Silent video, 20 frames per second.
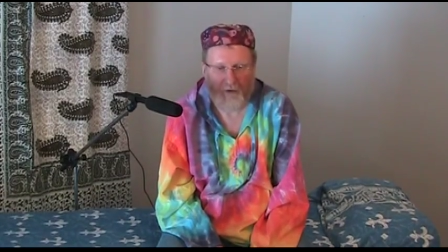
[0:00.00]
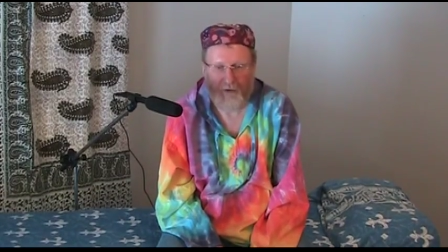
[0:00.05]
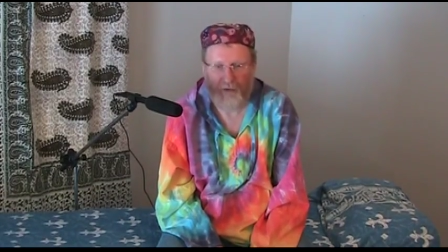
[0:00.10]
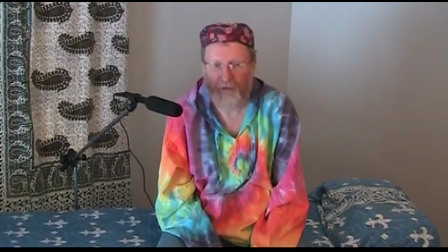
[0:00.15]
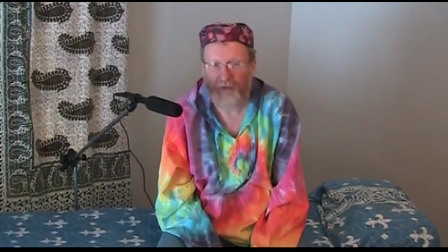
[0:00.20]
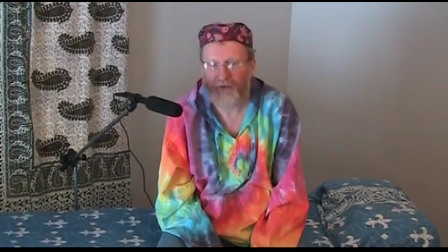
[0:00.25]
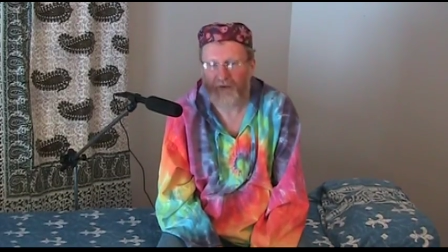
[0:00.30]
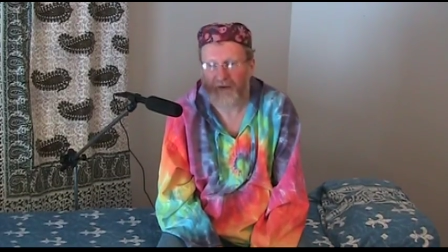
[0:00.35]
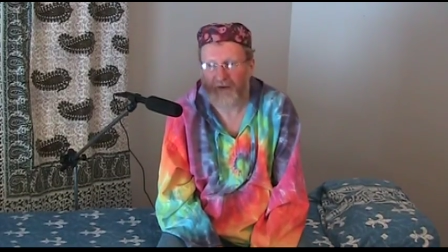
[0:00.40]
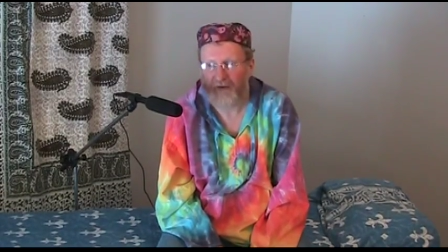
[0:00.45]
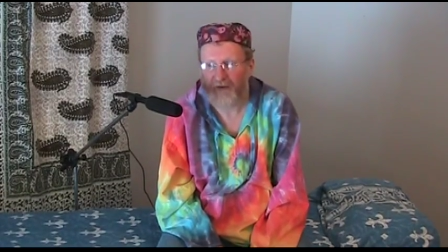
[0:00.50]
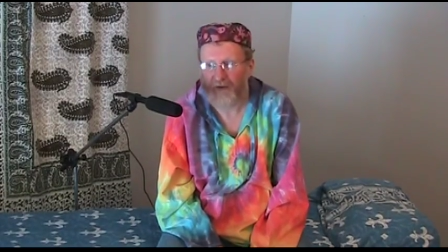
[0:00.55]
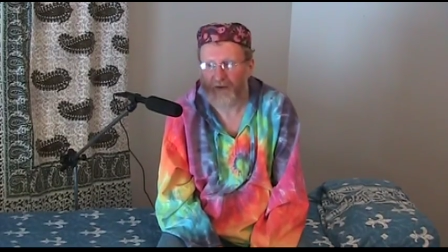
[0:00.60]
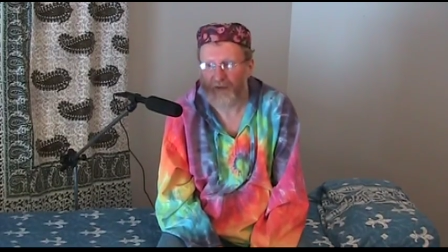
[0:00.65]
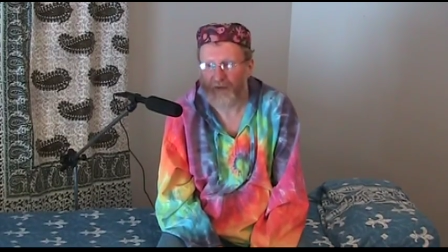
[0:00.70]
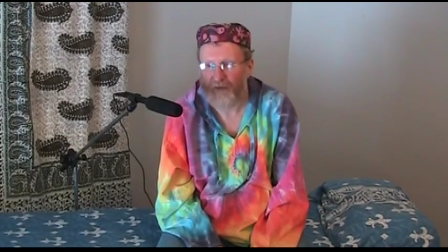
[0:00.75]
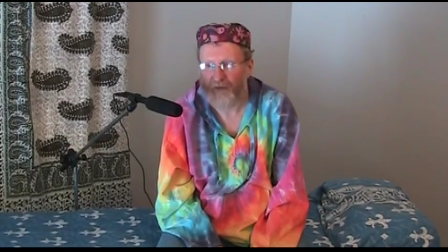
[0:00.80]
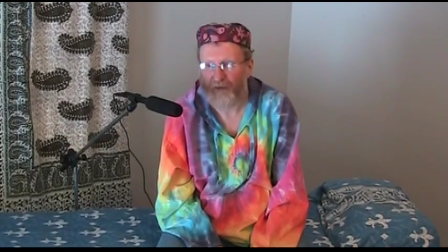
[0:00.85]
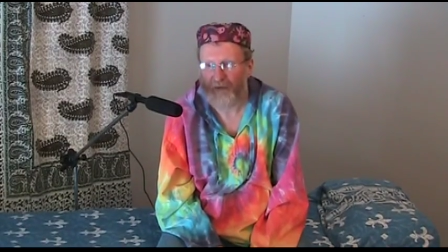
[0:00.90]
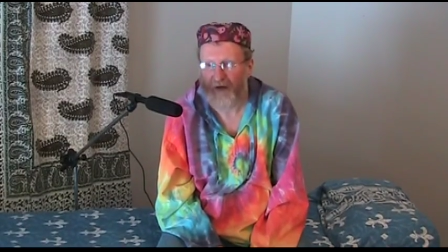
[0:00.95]
do that
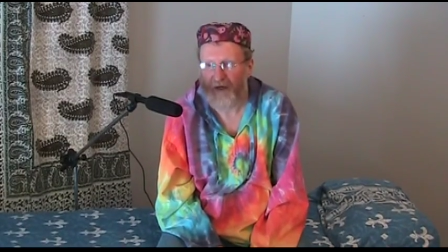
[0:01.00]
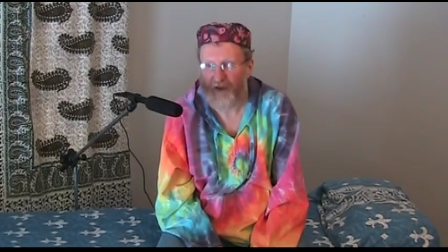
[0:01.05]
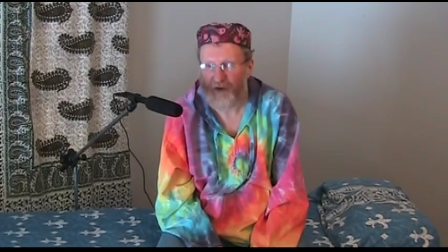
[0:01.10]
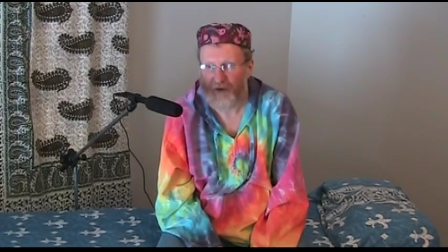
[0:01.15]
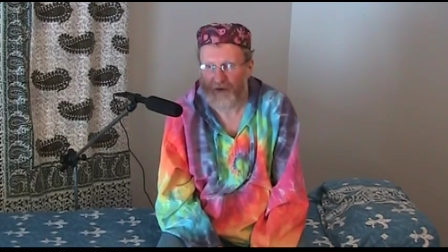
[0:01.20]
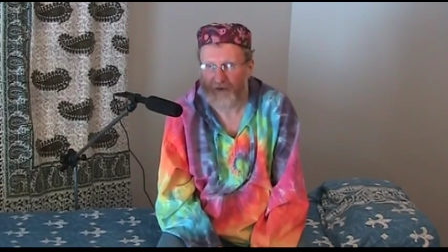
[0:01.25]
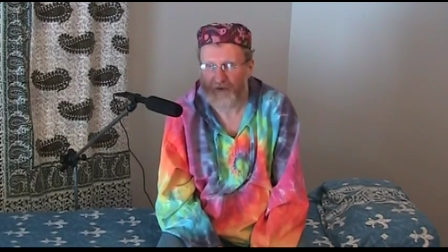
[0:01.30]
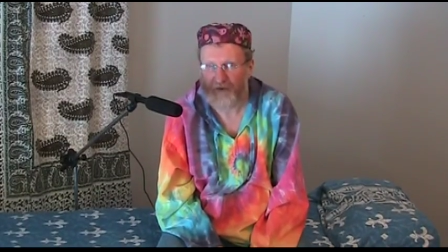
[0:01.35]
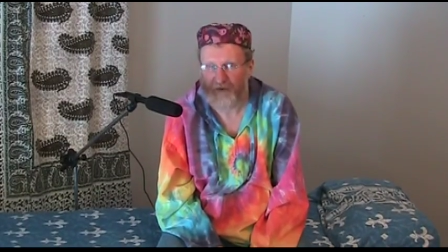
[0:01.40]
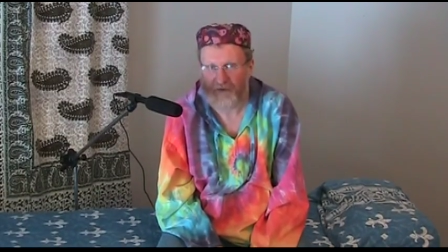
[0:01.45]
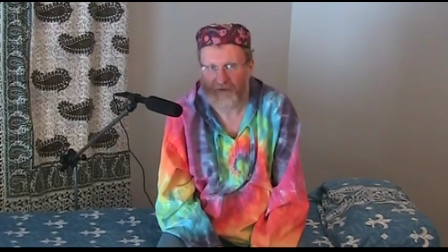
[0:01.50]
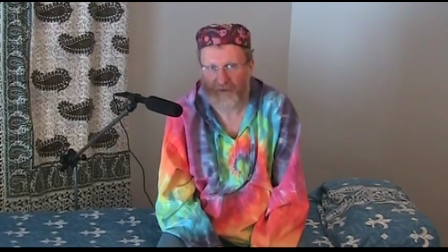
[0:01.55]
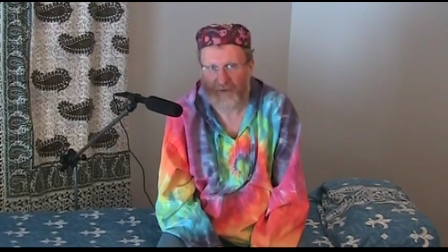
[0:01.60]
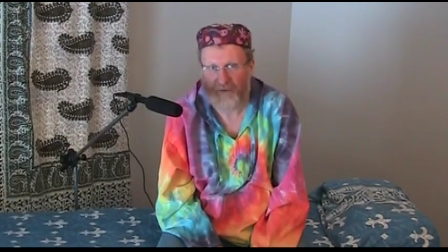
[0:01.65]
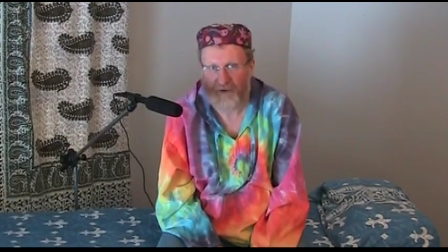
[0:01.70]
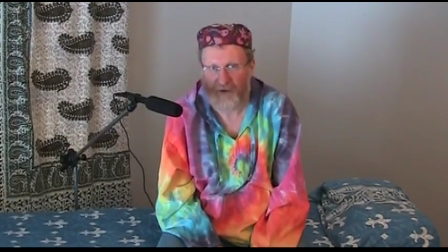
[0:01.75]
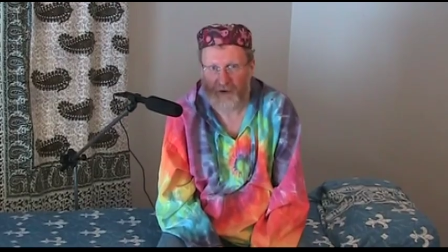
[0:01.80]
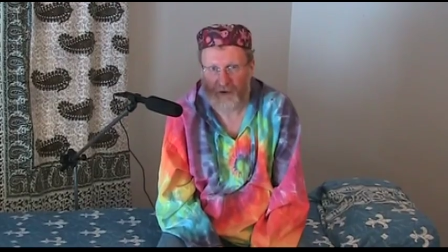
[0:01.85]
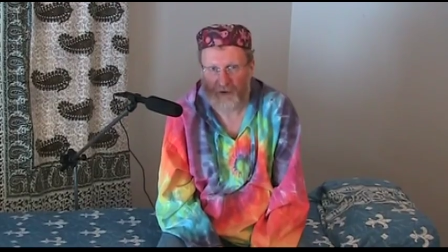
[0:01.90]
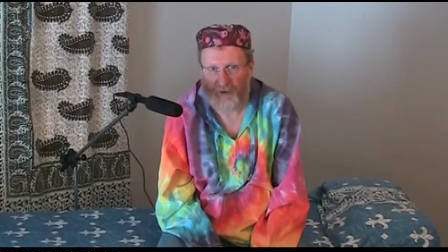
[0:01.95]
rational
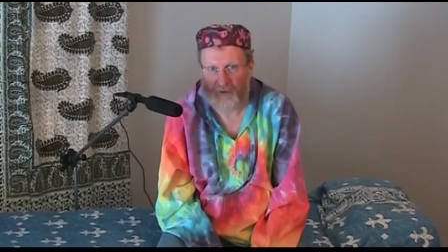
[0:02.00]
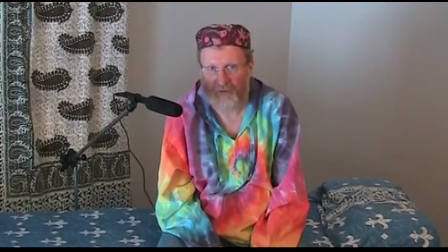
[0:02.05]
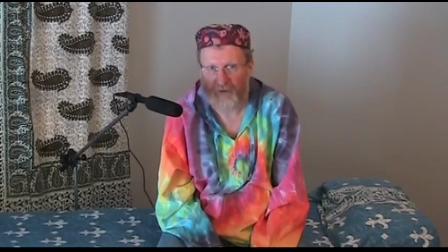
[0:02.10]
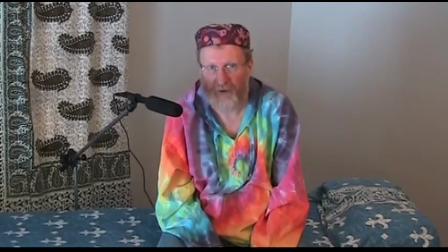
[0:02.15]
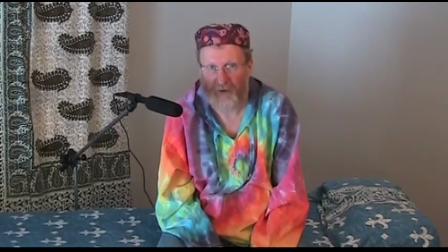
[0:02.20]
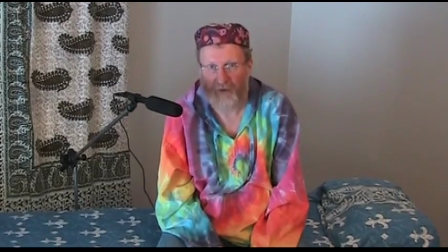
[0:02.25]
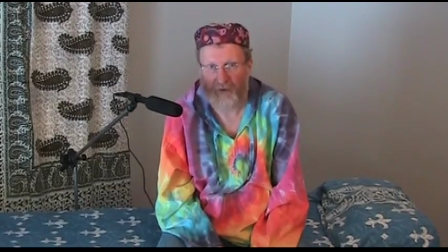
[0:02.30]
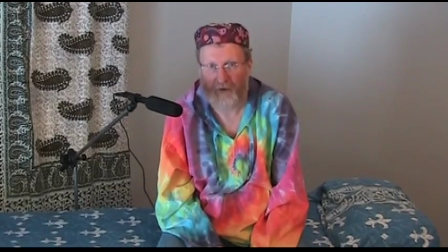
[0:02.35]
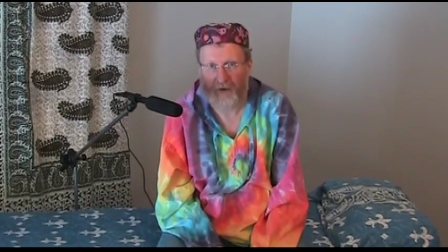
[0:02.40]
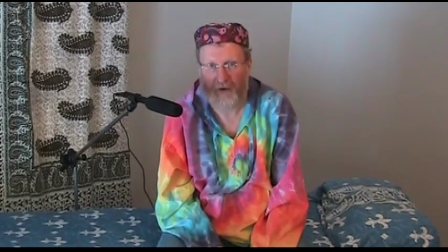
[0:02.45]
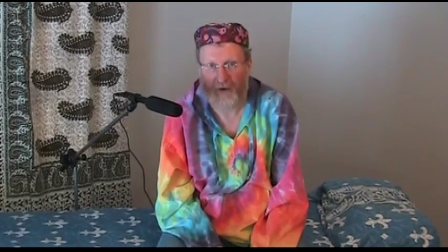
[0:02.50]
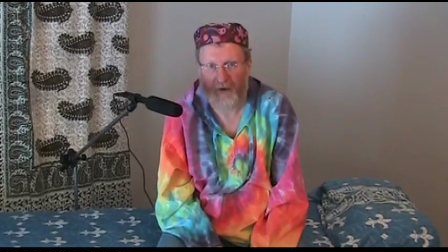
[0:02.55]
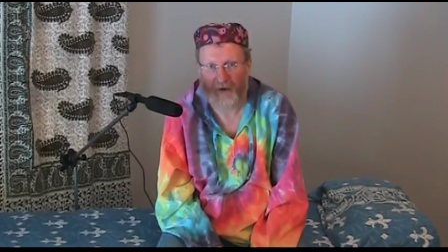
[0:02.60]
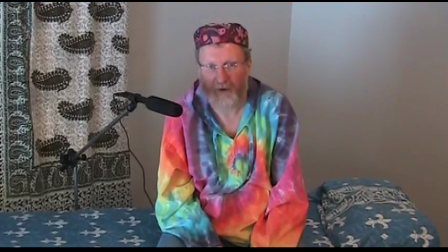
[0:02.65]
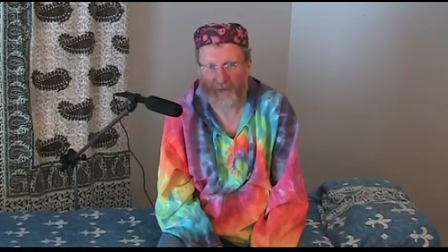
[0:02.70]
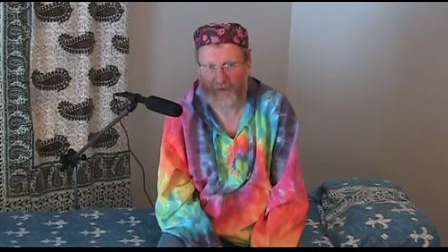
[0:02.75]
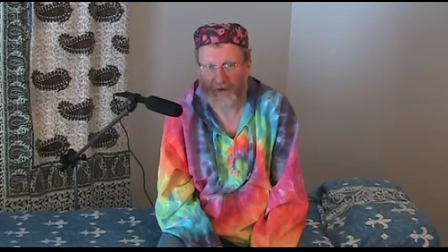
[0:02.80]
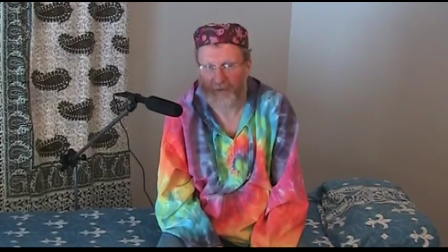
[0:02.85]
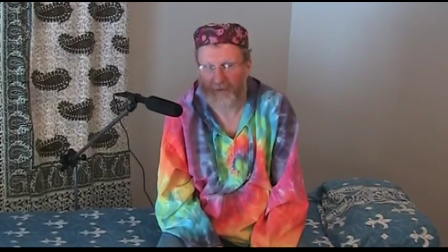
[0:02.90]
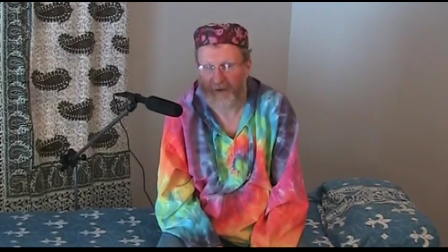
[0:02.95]
transformation of our
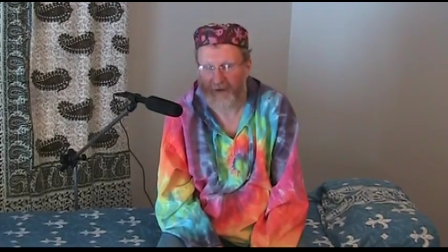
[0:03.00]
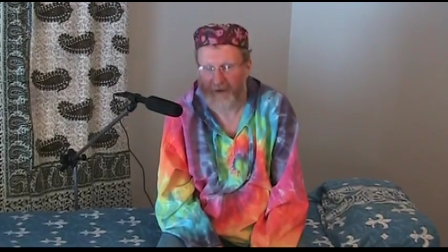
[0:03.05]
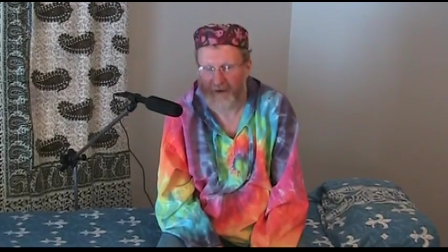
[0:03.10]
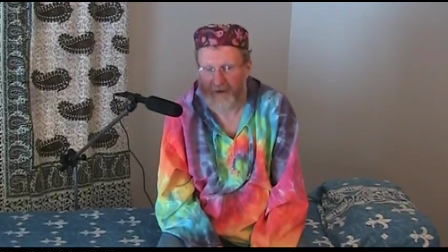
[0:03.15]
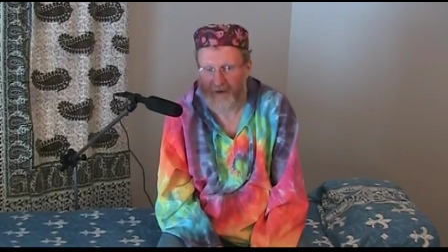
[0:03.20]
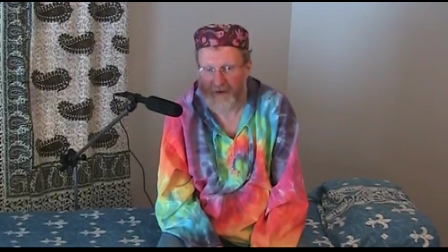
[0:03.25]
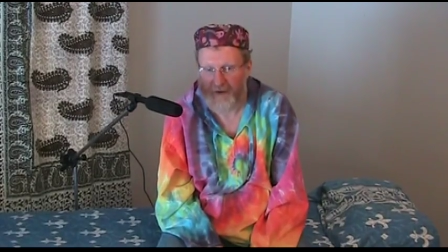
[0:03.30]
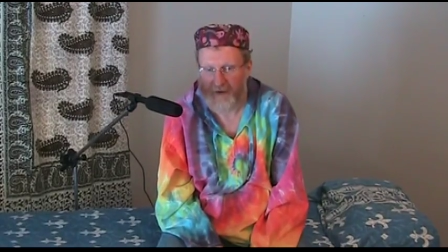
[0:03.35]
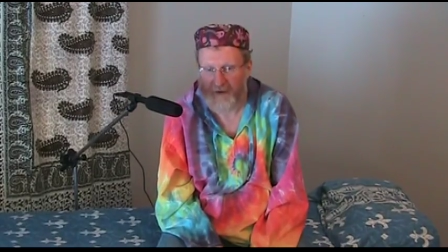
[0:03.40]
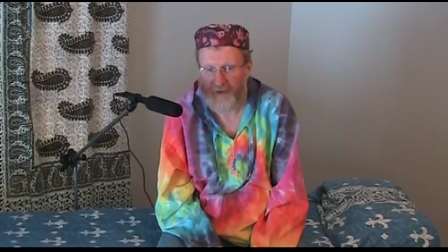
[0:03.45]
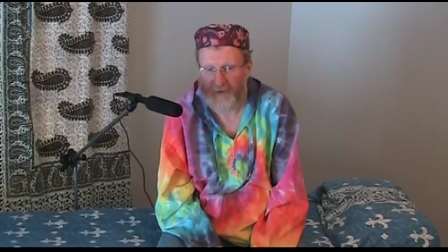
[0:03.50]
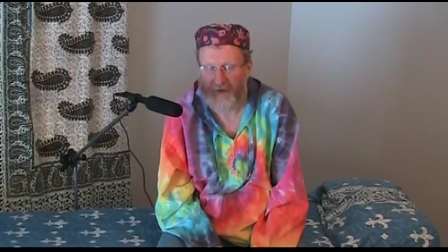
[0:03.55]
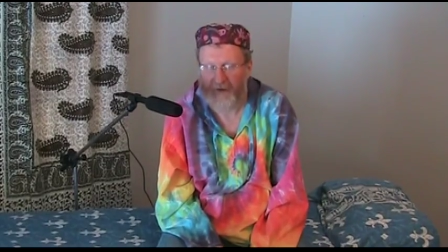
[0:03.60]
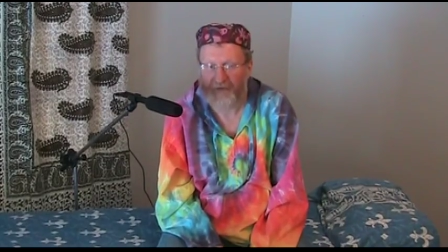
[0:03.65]
economy and money system.